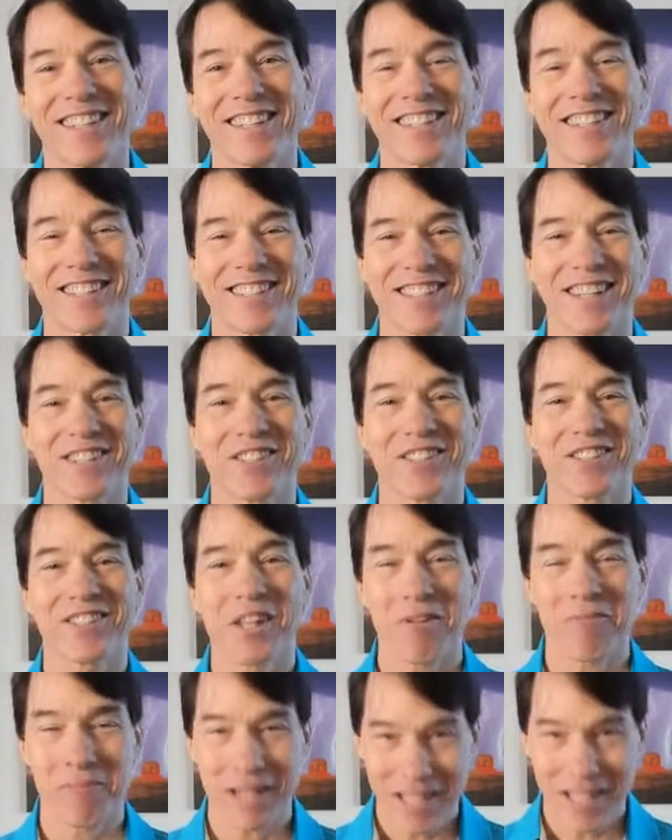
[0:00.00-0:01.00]
Let's start with
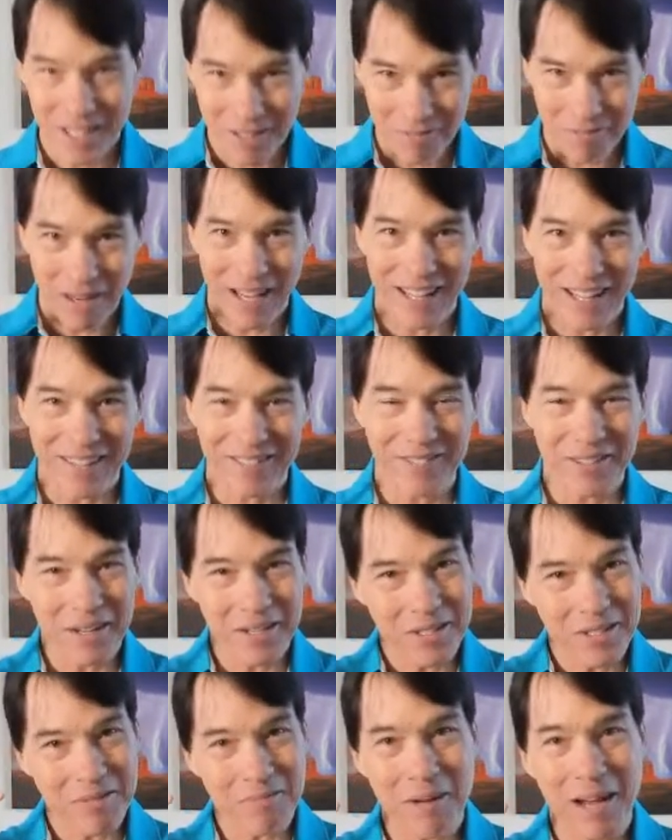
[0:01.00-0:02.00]
our big smile.
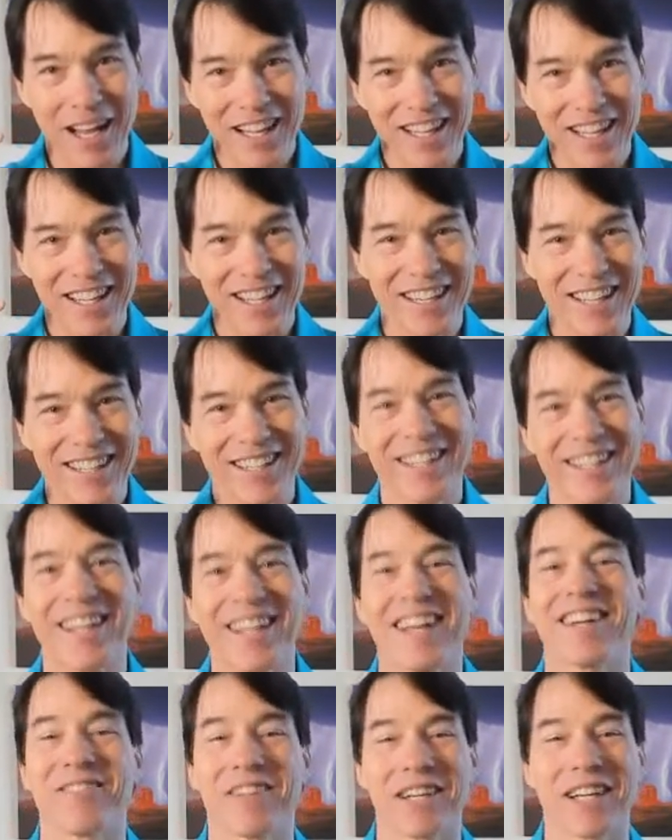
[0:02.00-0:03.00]
Everybody smiling?
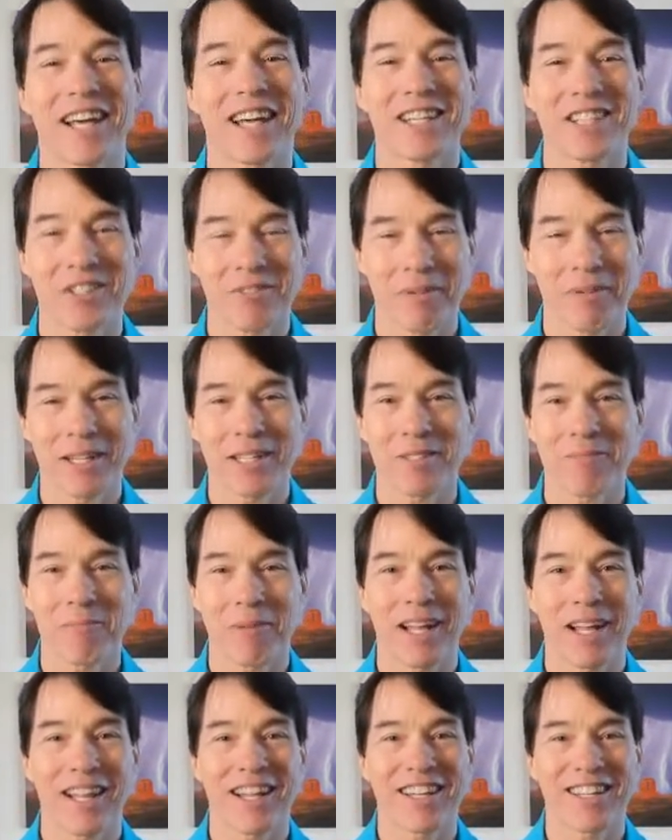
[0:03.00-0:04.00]
Everybody got your big
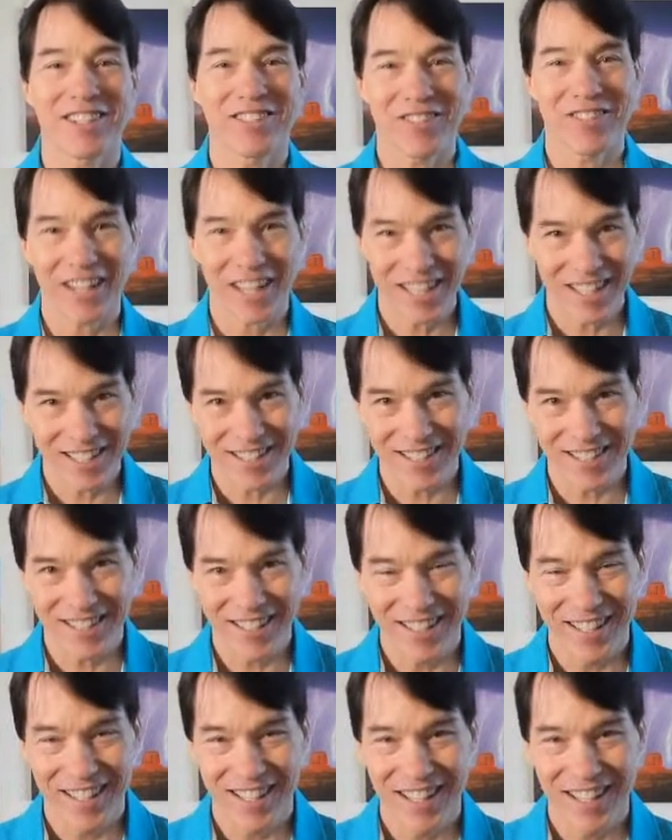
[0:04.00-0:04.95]
smile on your face?